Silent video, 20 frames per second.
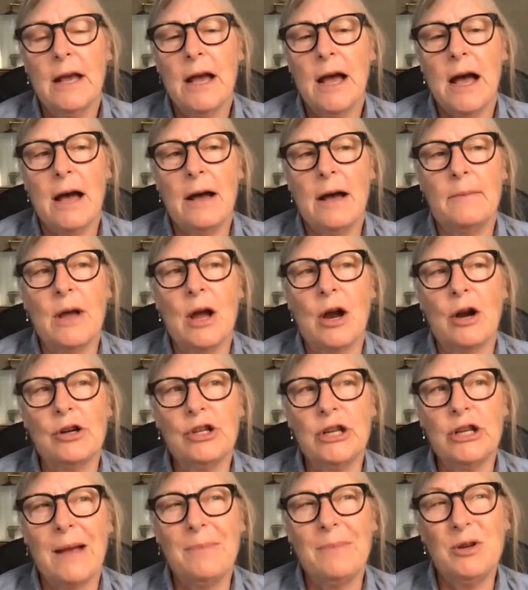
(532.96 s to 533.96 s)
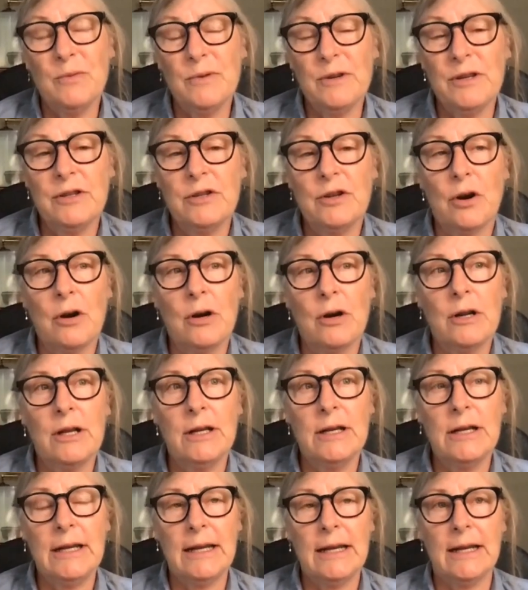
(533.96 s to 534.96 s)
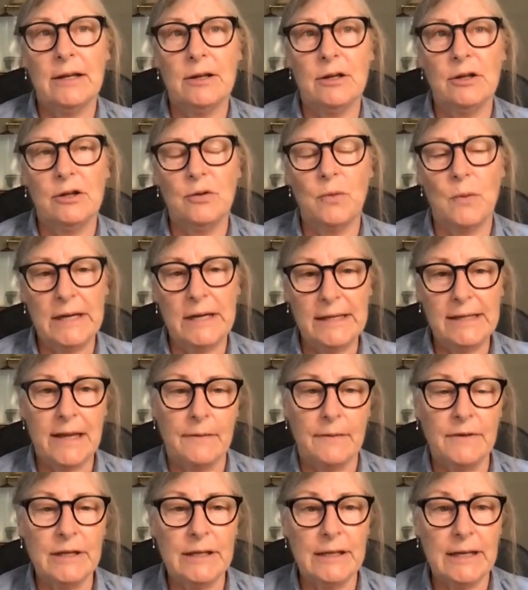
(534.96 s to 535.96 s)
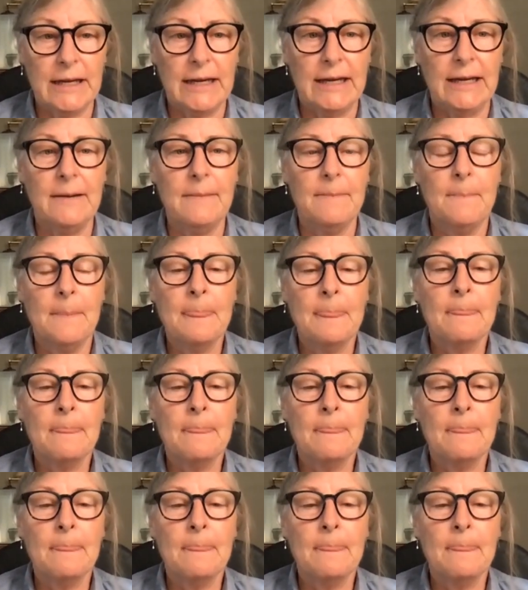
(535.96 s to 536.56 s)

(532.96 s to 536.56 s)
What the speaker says: Our chapter was started in 2017.